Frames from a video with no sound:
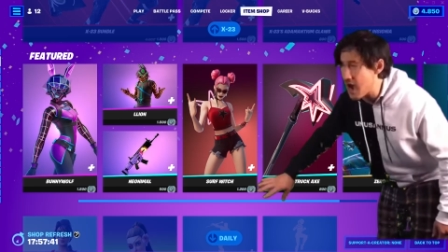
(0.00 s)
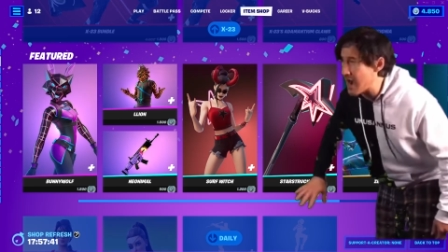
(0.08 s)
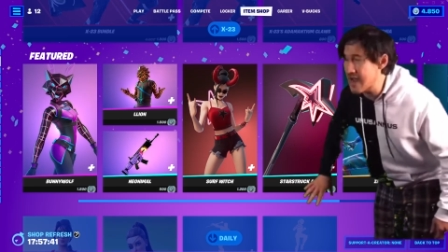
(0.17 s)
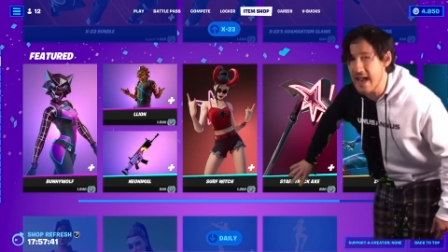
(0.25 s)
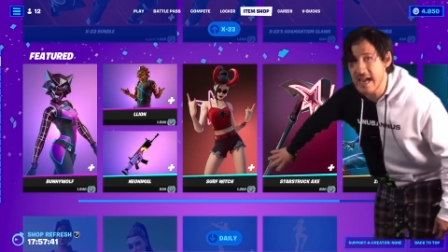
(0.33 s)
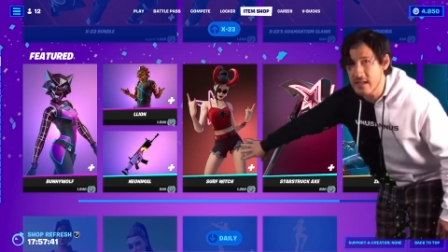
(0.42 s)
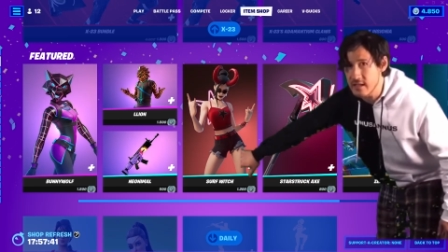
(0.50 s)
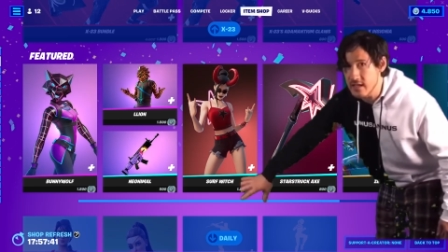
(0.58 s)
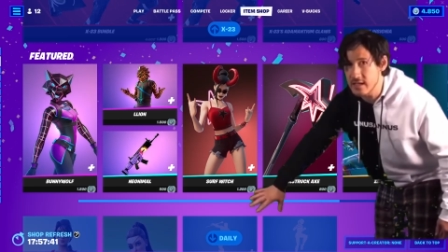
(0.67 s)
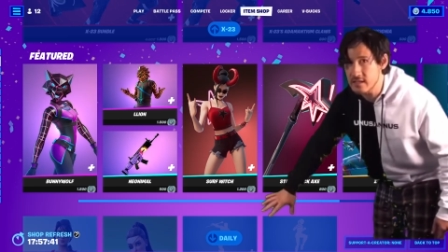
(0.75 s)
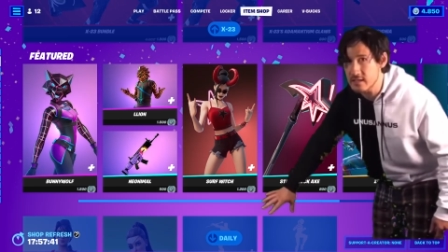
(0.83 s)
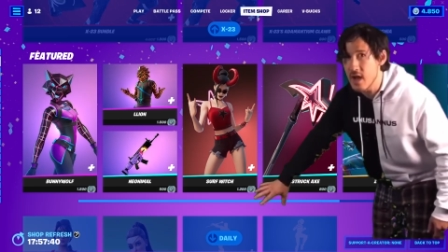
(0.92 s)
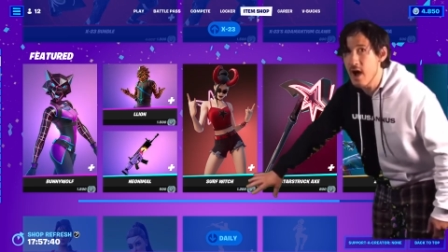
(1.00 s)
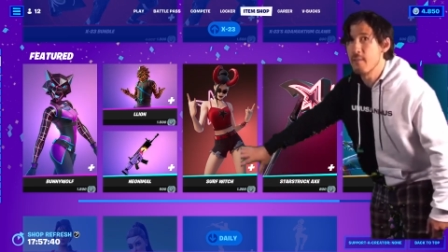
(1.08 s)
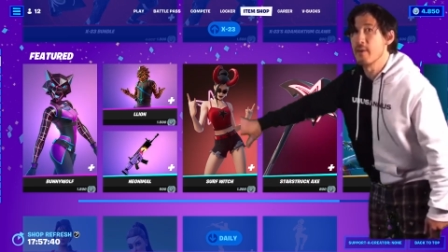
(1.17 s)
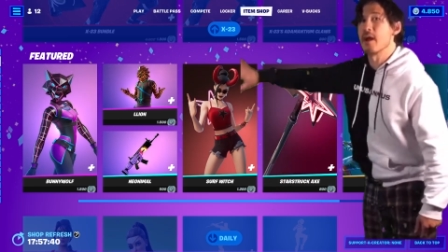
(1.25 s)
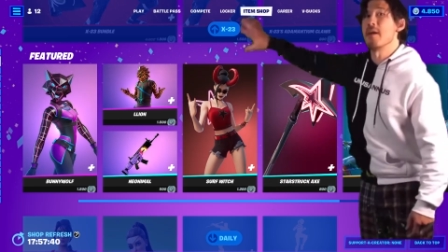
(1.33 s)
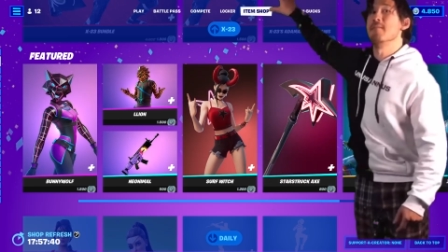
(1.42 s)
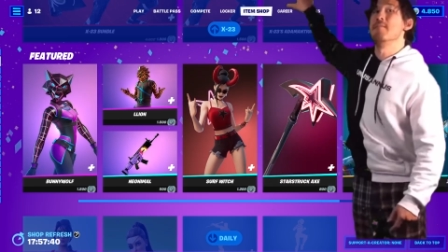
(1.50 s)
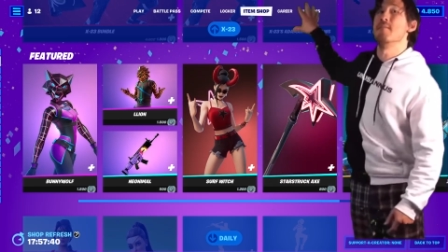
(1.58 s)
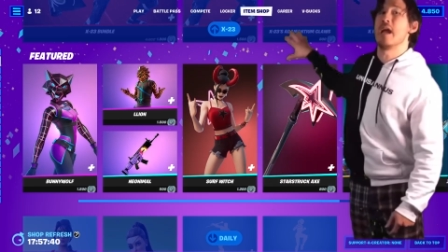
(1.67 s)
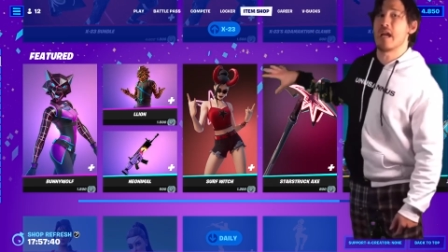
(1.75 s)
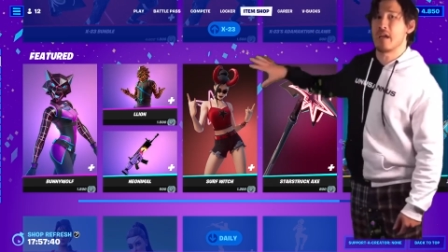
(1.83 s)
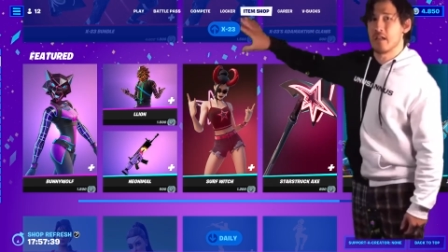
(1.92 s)
I hate this, but I'm
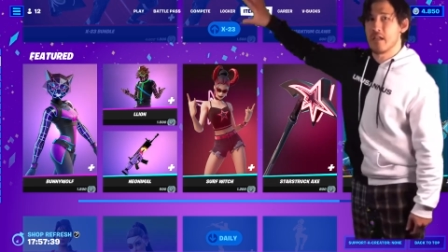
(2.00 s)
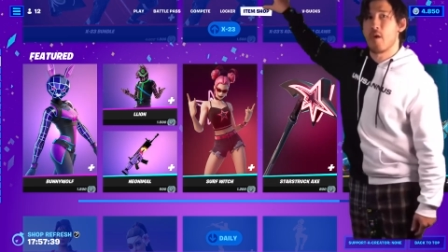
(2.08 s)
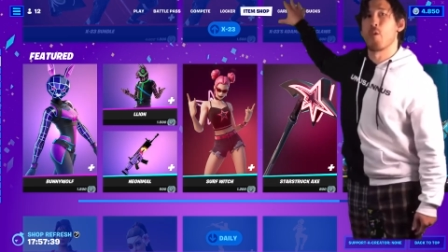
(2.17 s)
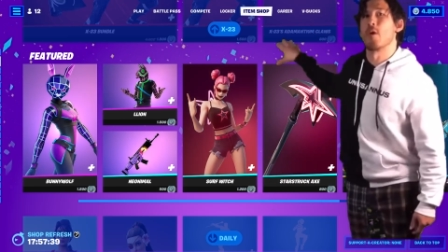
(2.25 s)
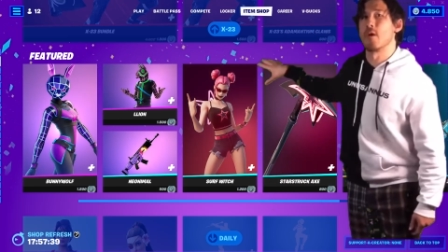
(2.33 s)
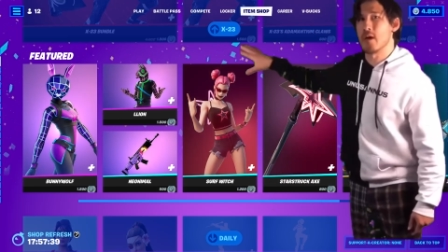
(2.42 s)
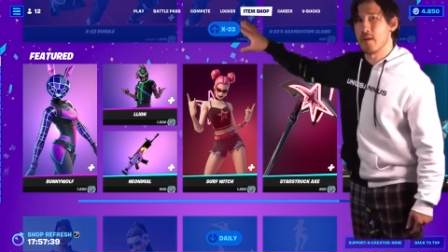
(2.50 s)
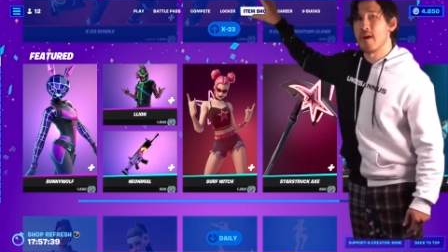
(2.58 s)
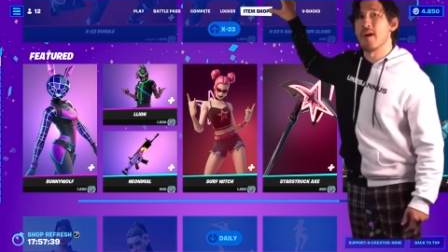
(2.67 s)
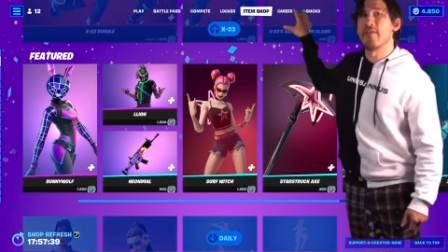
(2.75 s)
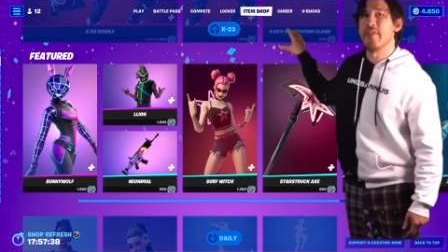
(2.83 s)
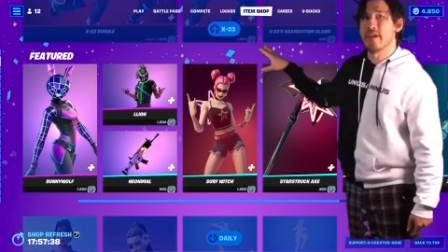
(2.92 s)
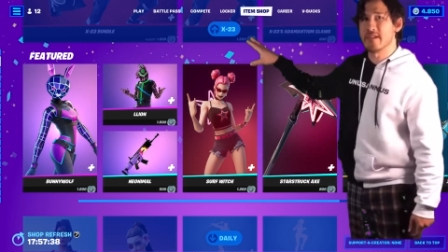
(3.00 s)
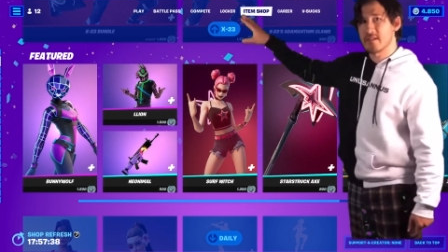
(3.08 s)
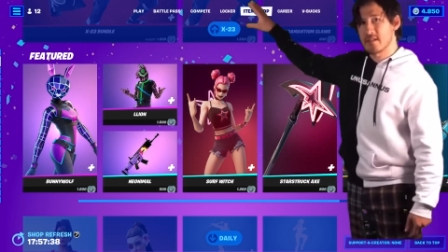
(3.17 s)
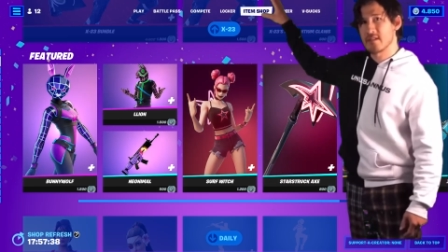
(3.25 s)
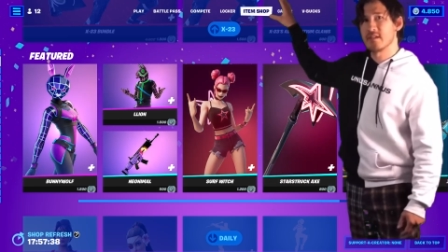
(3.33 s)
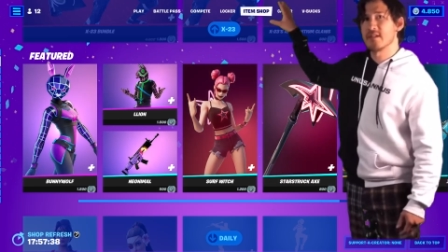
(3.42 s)
mainly worried about this.